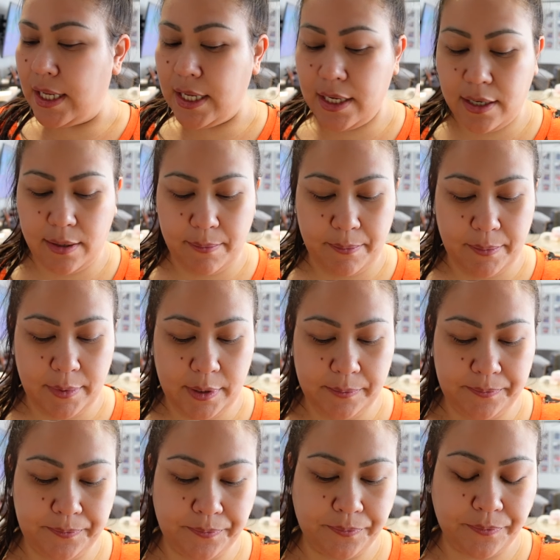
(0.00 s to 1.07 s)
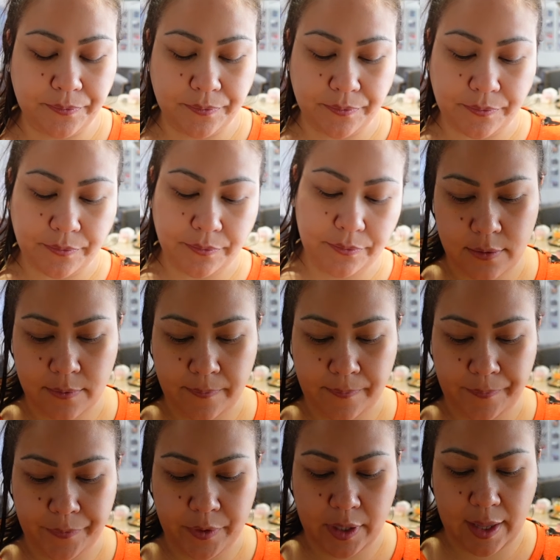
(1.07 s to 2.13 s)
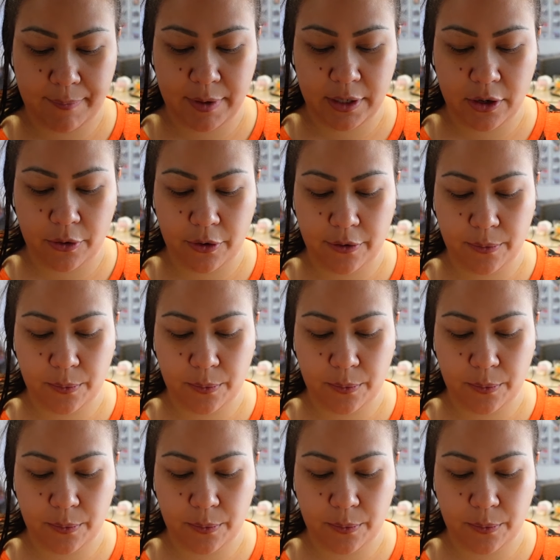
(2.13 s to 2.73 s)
Yum. Let me know